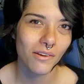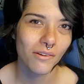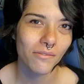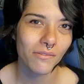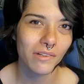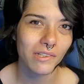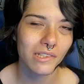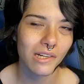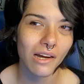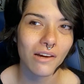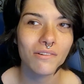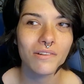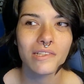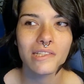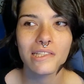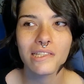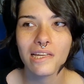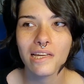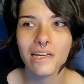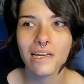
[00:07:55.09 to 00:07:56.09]
which I would
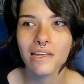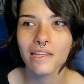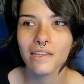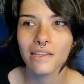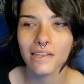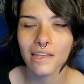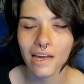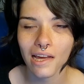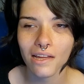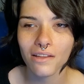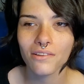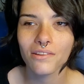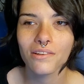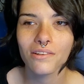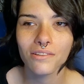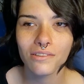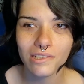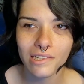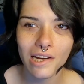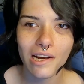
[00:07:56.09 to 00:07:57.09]
say that
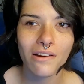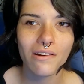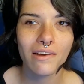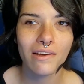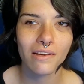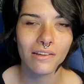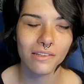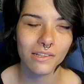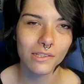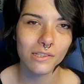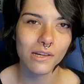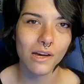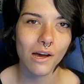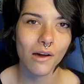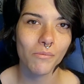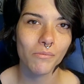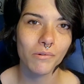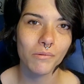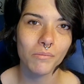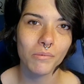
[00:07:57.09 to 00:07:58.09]
little cherry on the
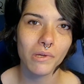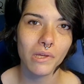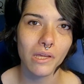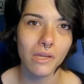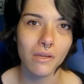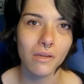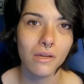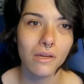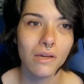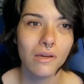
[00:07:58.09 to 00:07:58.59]
top would be